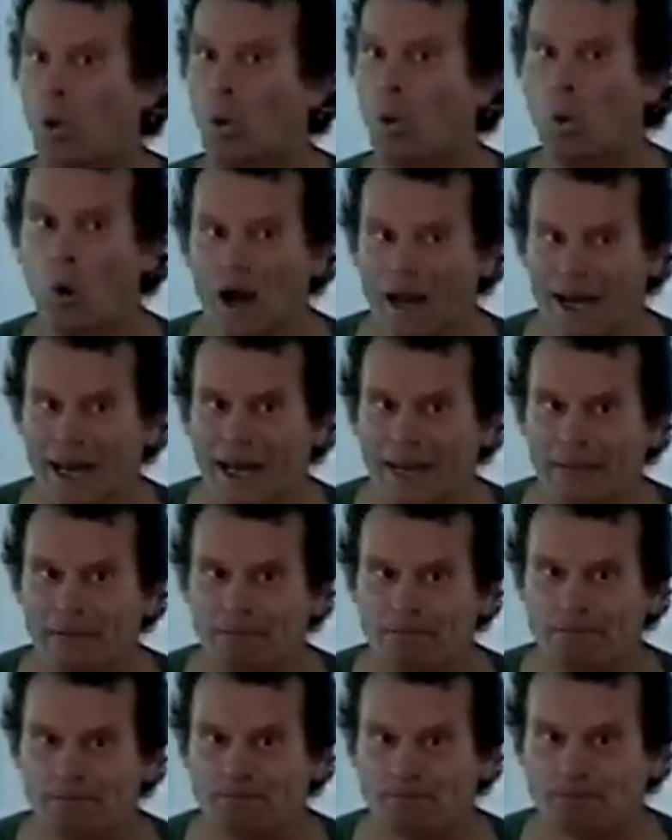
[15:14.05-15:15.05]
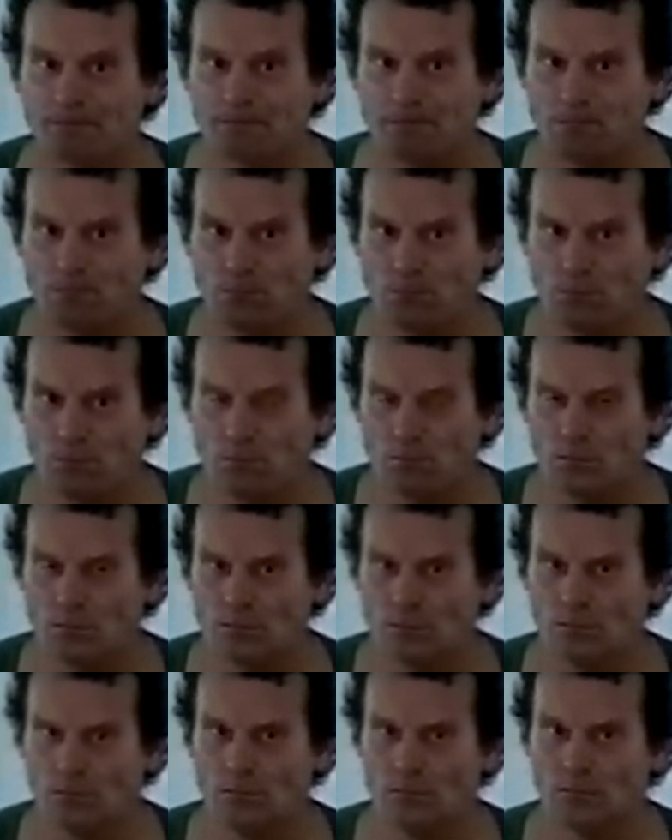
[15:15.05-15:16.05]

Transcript: Nobody speaks.